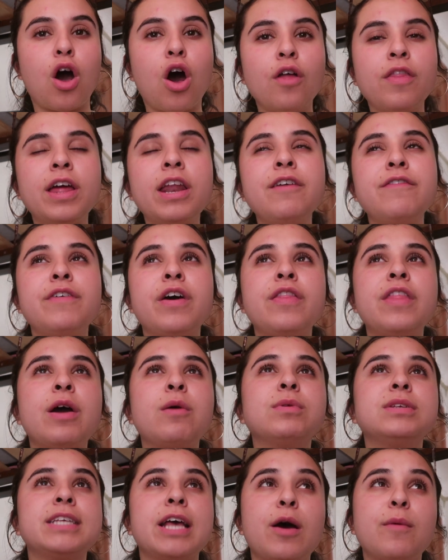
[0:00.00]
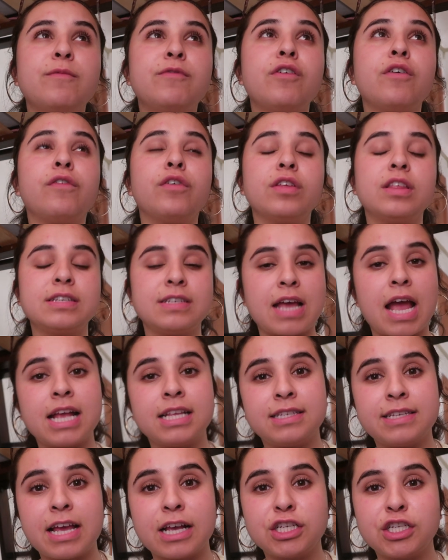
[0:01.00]
All that I found that was helpful for the
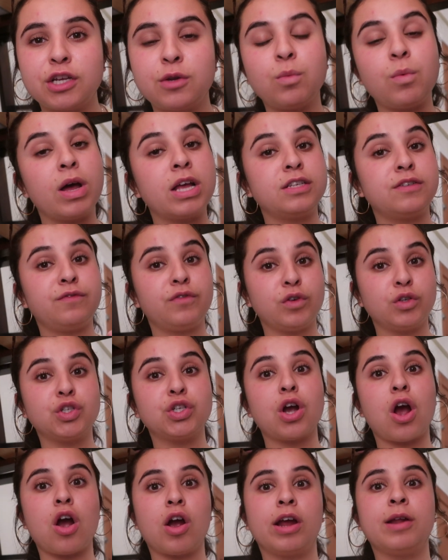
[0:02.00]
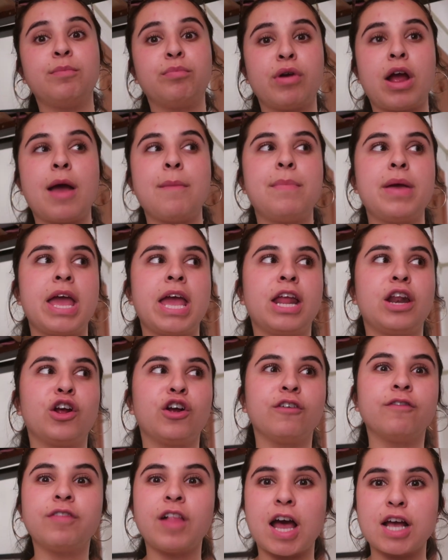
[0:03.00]
science section was Future RN Prep and
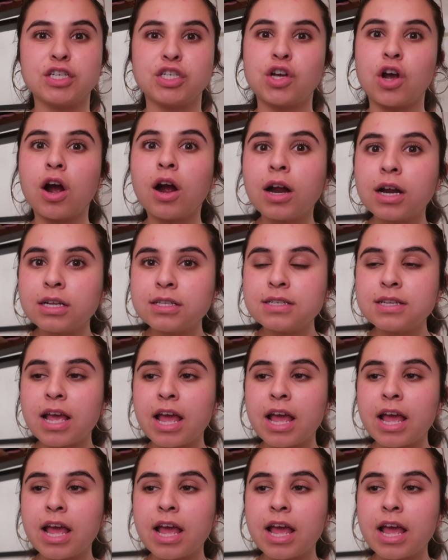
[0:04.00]
her flashcards